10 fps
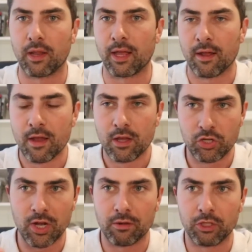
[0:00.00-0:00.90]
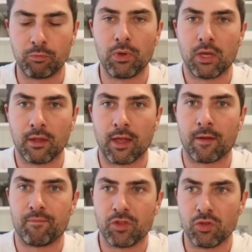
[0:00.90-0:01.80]
Like, generally speaking,
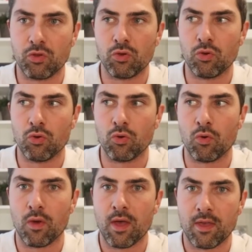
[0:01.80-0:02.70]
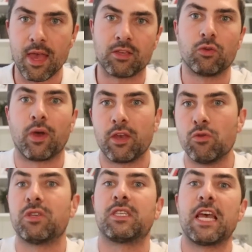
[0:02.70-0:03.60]
like, you yes okay
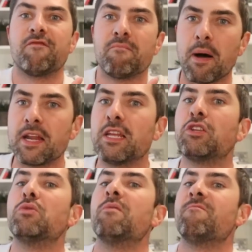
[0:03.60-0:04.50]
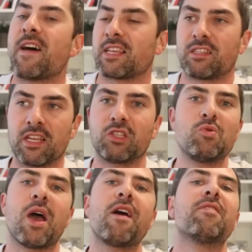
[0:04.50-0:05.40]
you save money to invest it so
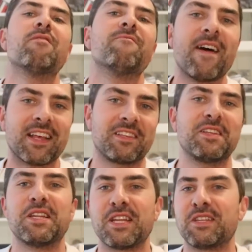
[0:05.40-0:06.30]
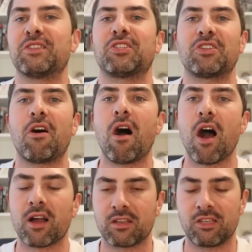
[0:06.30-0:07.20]
you have it invested in
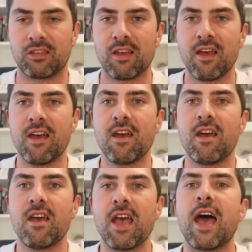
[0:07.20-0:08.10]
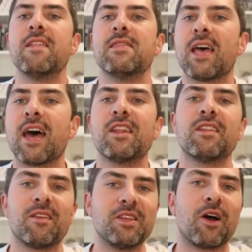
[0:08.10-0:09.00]
stocks and
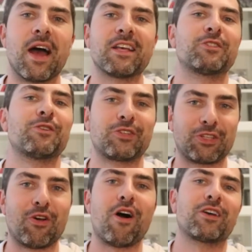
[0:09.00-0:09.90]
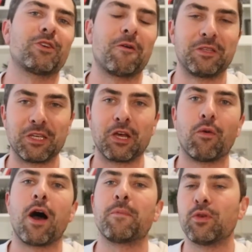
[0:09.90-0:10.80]
then you know as those stocks obviously
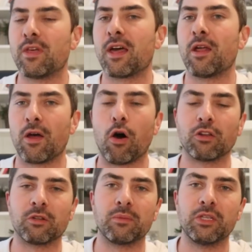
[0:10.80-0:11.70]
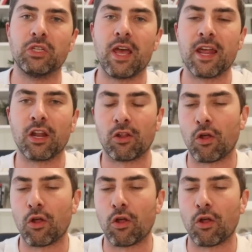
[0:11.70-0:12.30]
go up you then ultimately and a